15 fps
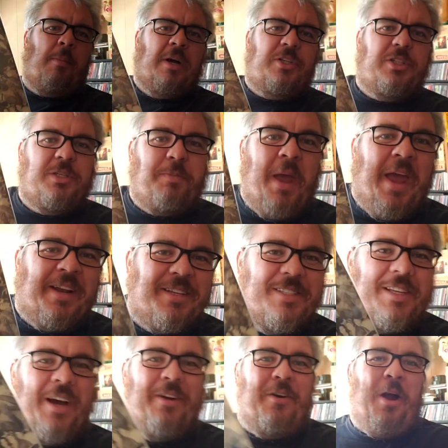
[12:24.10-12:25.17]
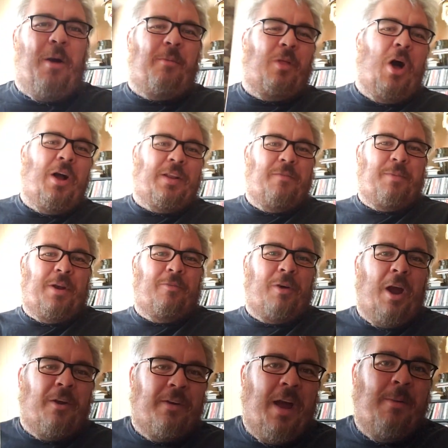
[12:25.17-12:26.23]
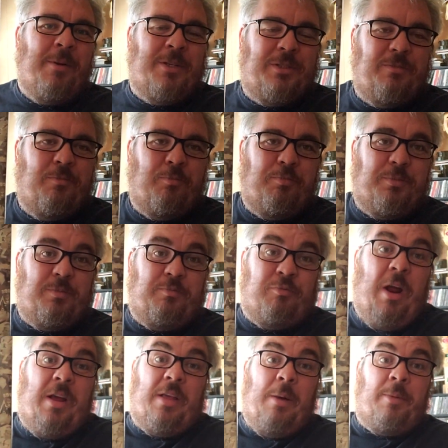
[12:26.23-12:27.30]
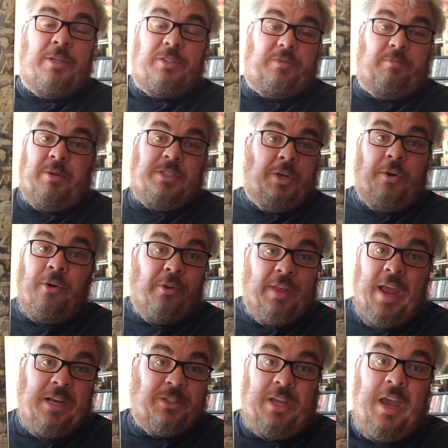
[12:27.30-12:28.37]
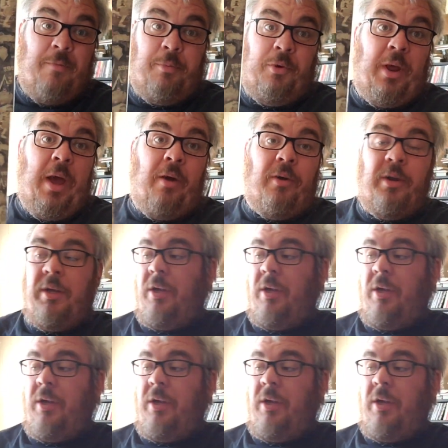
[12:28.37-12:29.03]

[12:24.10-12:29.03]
much this band has done or how long they've been around and how much material they actually have put out.